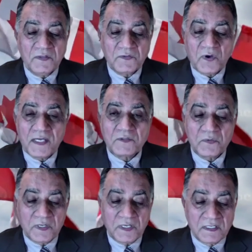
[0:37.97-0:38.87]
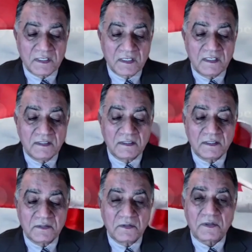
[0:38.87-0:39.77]
If you're trying to
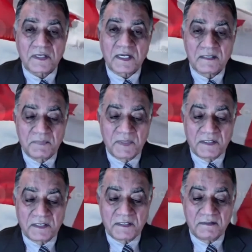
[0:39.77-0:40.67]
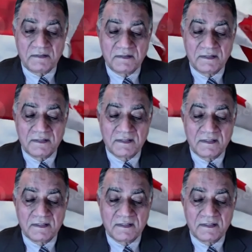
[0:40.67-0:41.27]
increase your credibility,